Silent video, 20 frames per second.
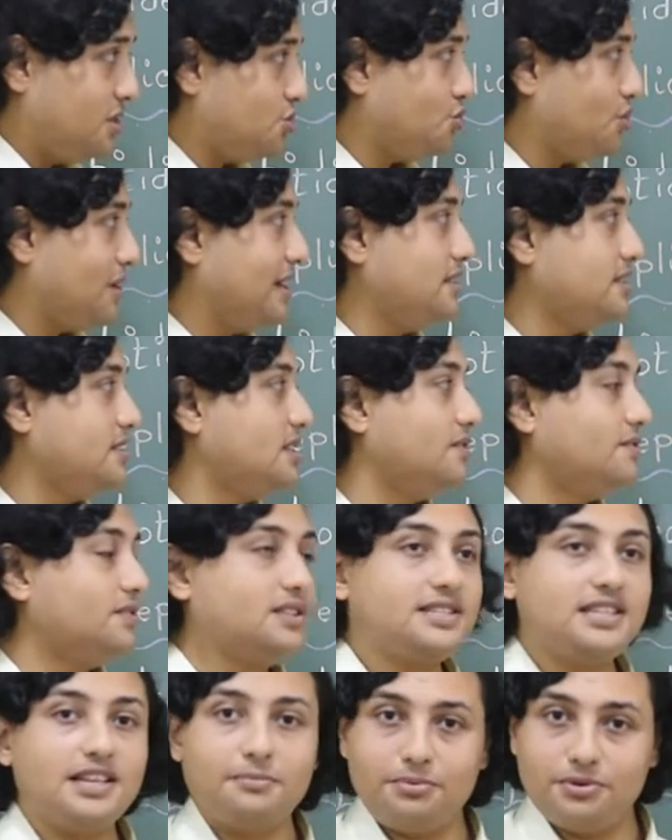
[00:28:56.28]
strands they will
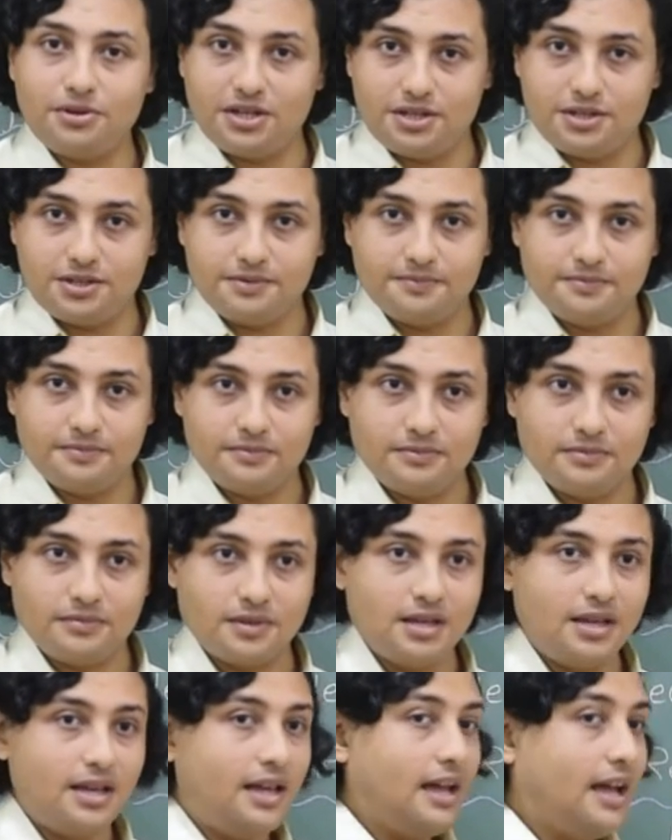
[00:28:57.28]
separate
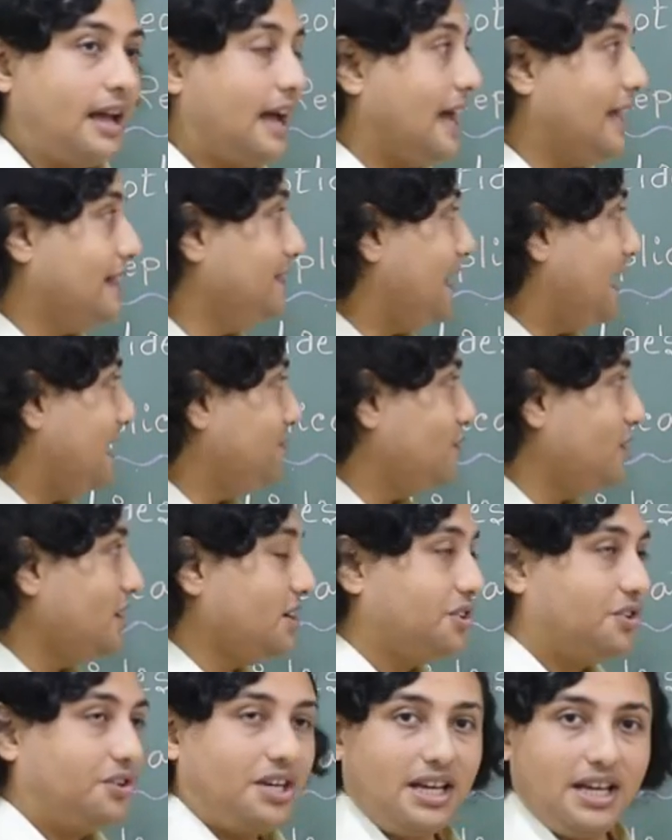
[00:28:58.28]
and that will
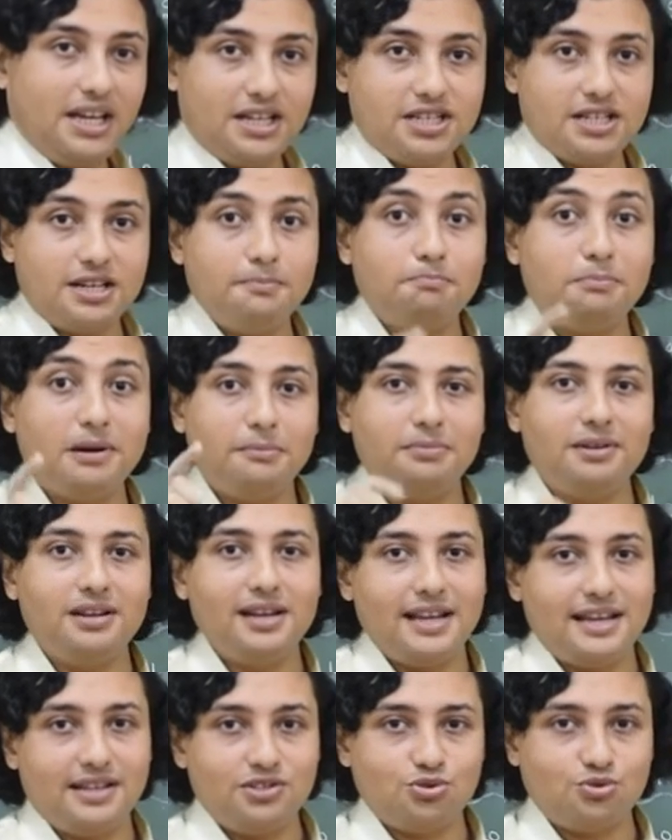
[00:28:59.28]
create a bubble like